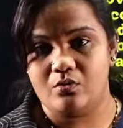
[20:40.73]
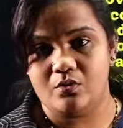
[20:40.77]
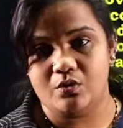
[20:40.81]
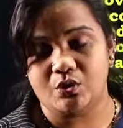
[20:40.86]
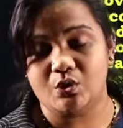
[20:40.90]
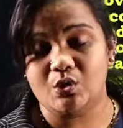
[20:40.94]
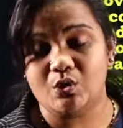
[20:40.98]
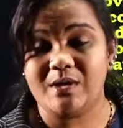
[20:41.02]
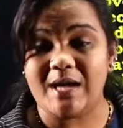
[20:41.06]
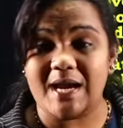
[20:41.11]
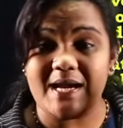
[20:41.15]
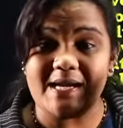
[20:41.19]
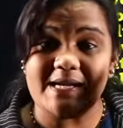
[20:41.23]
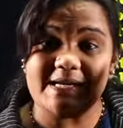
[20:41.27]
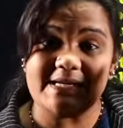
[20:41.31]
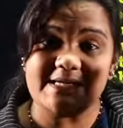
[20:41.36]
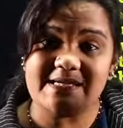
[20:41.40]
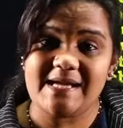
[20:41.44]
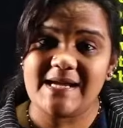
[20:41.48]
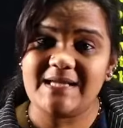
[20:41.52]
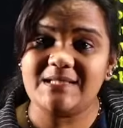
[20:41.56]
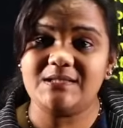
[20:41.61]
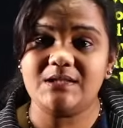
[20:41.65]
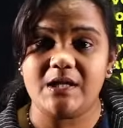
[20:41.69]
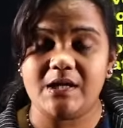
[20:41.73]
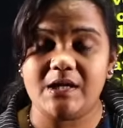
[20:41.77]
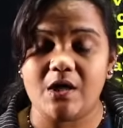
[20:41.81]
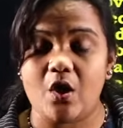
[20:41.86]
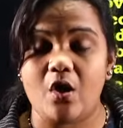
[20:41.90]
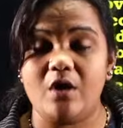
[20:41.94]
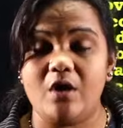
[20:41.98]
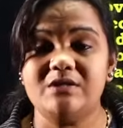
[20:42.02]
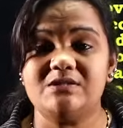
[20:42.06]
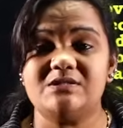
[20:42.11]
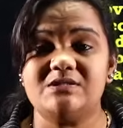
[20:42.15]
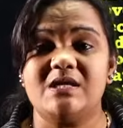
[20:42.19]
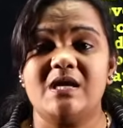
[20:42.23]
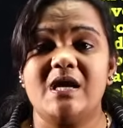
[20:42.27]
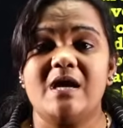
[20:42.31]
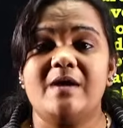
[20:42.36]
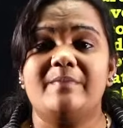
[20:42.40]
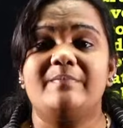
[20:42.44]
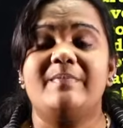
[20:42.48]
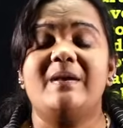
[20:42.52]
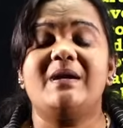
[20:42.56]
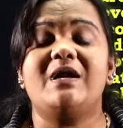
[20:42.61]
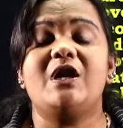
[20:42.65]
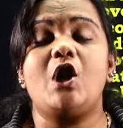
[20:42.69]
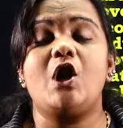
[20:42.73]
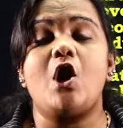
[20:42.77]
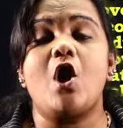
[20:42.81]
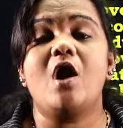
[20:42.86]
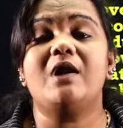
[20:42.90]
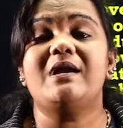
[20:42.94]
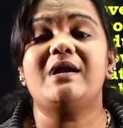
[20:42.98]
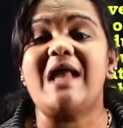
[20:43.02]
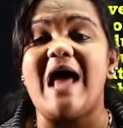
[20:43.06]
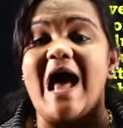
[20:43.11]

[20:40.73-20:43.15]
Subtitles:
You can hear the noise, but not